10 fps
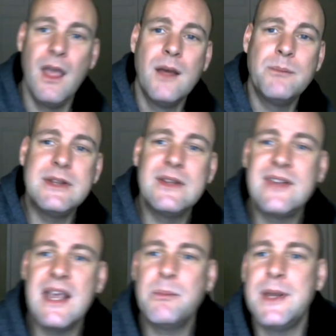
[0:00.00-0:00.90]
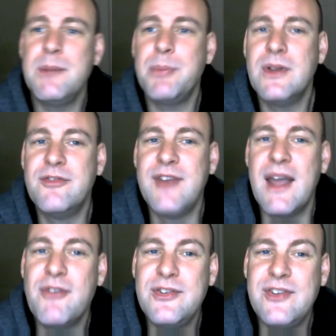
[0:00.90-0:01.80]
But the same people have
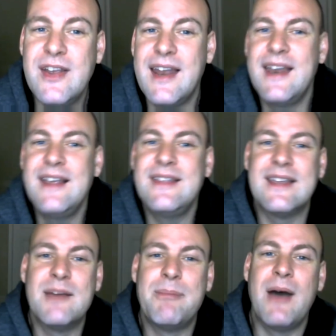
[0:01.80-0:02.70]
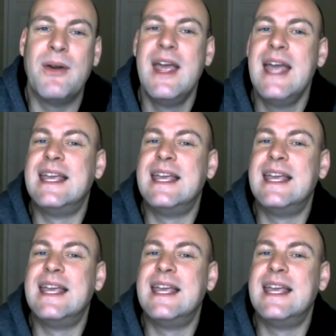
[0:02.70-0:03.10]
never said anything about